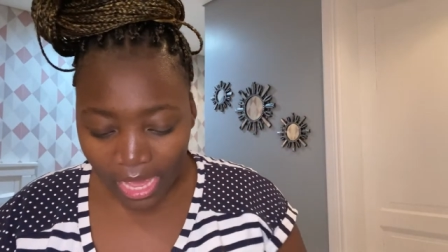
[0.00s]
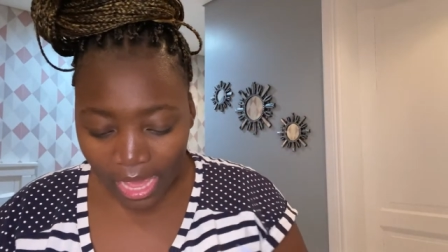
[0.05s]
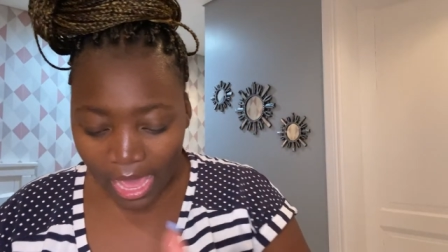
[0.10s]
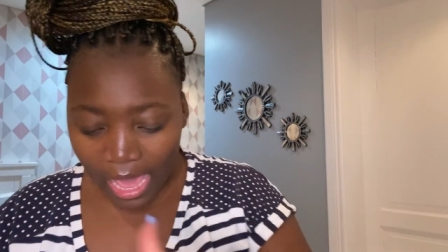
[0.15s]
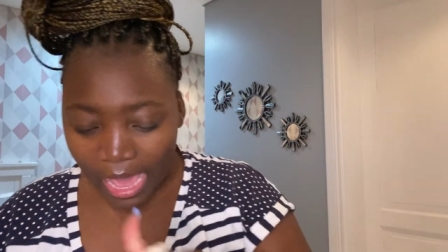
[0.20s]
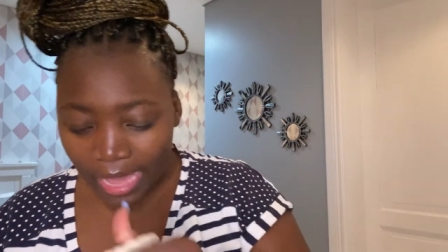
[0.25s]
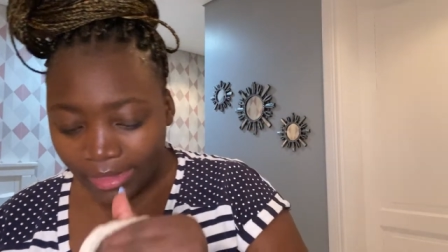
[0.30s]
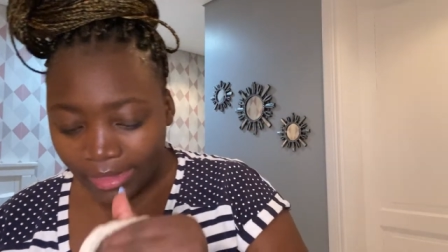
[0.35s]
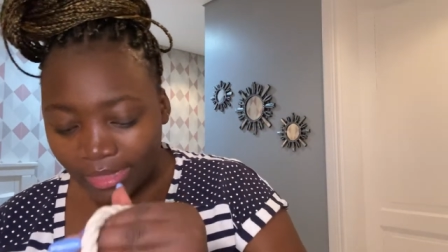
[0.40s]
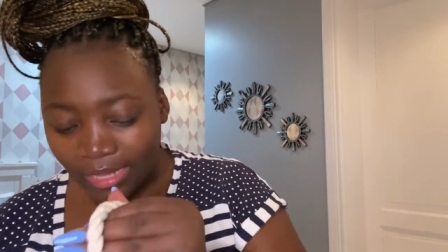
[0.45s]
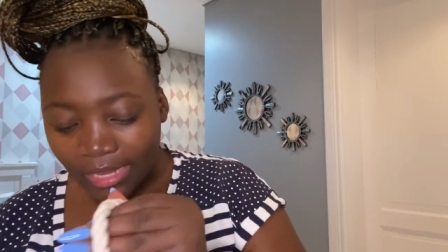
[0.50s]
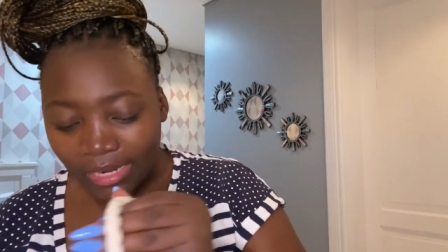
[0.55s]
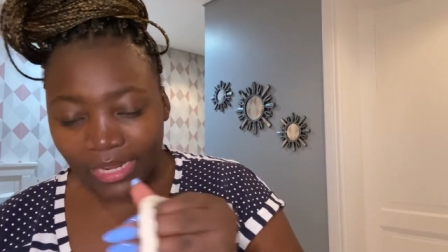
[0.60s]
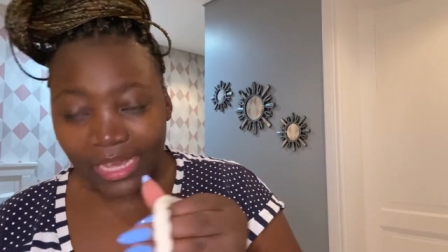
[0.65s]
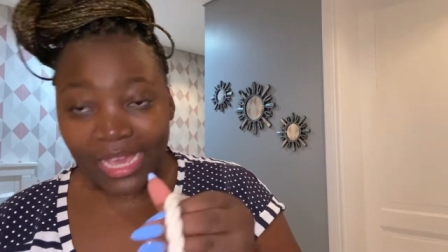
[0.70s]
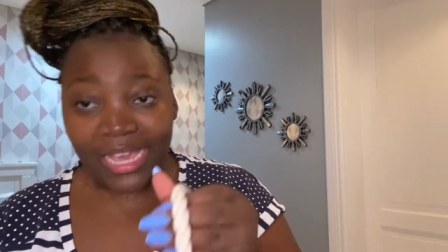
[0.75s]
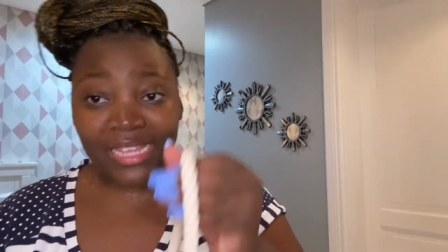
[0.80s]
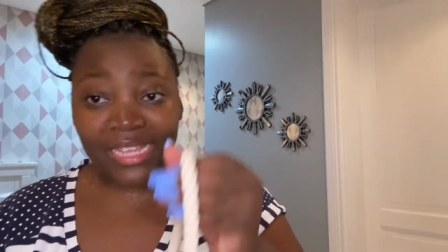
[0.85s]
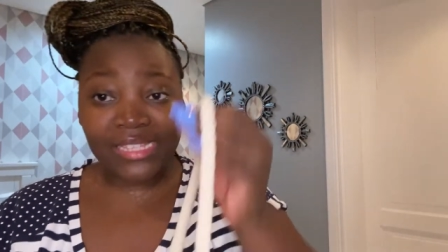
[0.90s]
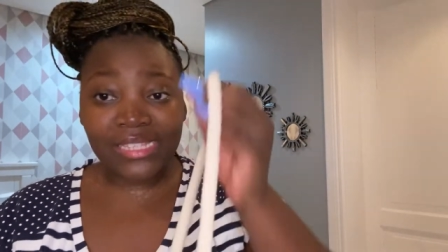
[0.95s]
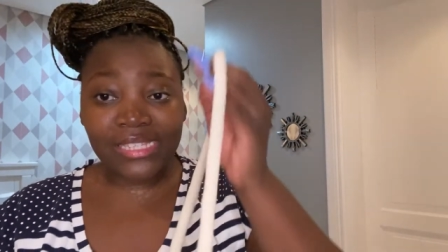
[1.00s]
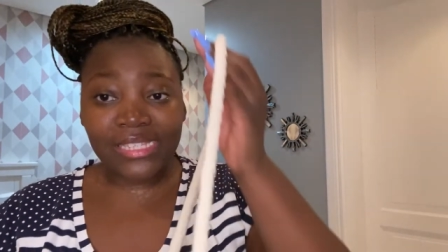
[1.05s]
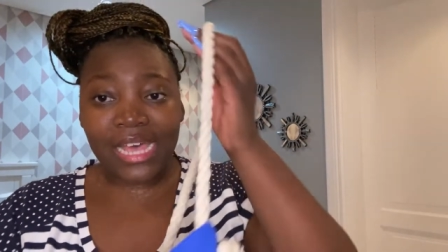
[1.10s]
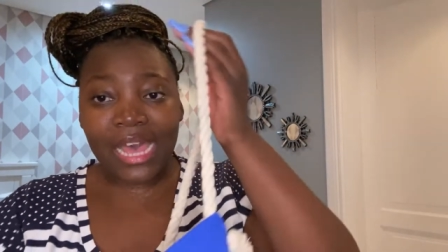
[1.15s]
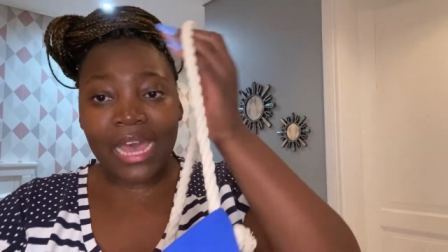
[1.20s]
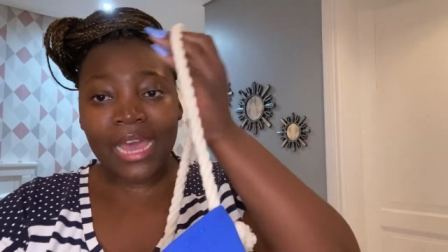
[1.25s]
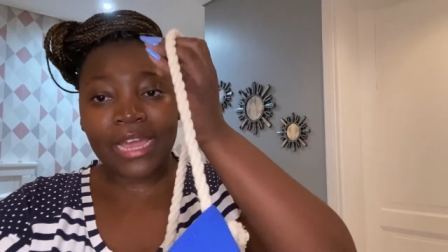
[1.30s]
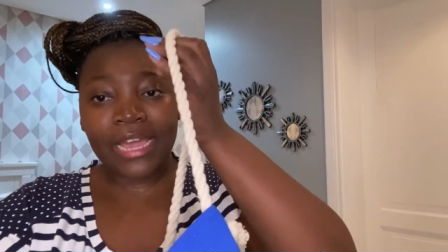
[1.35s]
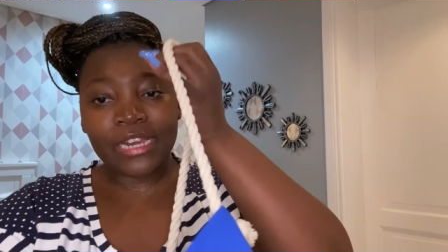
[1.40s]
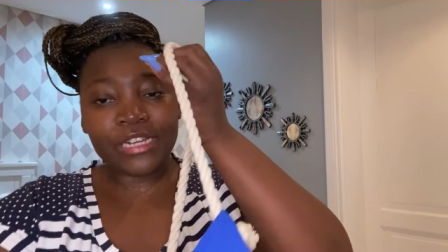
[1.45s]
And then
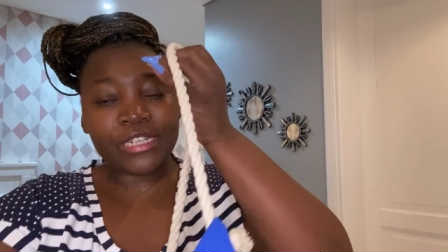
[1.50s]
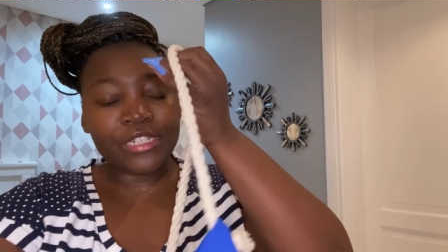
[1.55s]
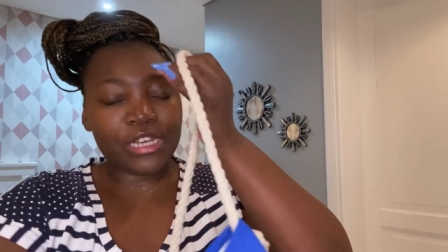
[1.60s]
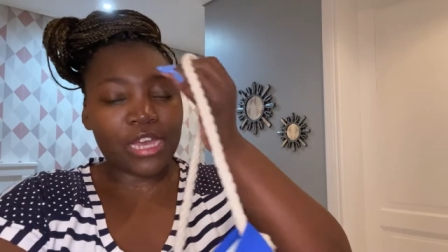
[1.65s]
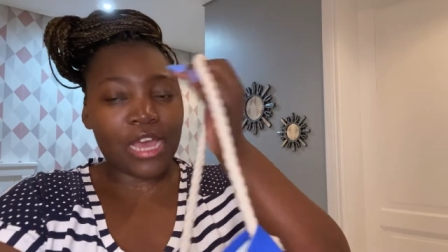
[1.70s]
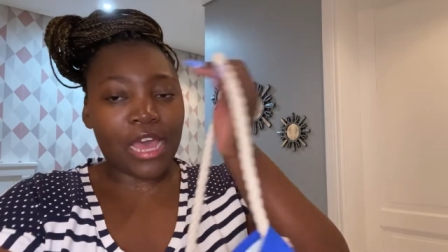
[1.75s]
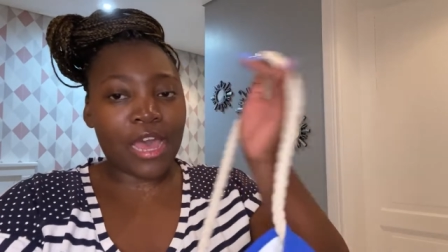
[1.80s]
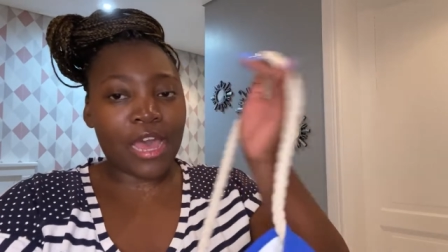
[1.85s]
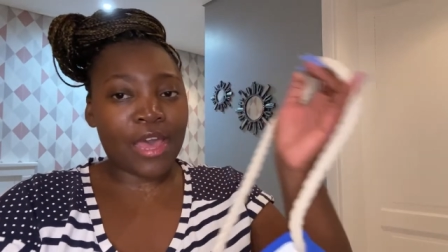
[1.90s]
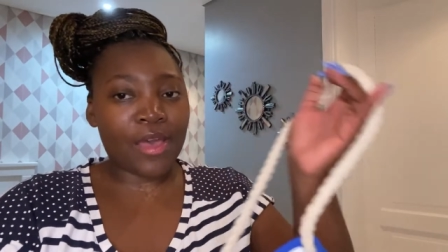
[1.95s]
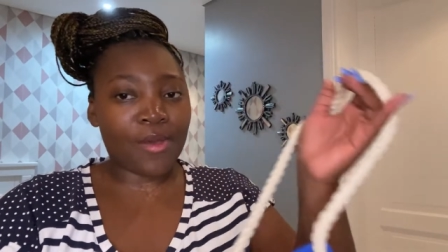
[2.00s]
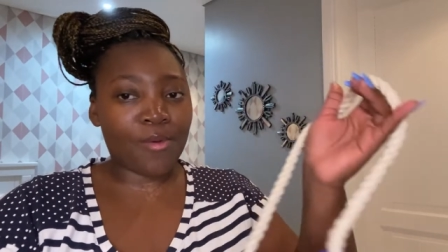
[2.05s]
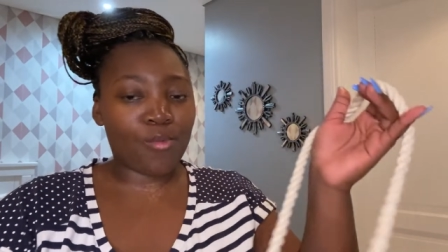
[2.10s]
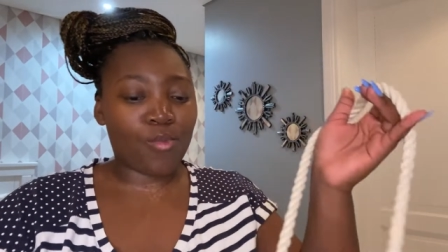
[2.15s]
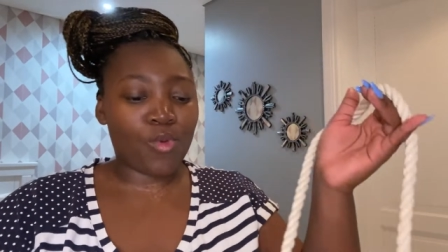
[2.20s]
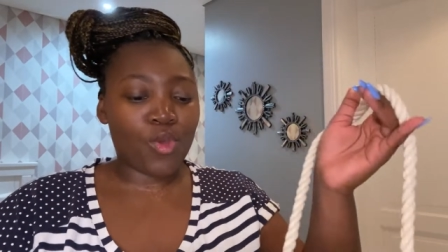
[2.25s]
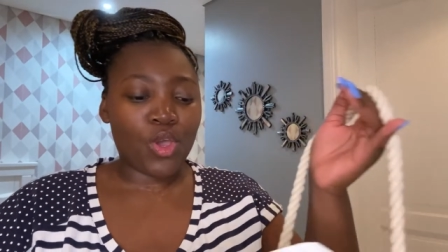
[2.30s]
inside, um,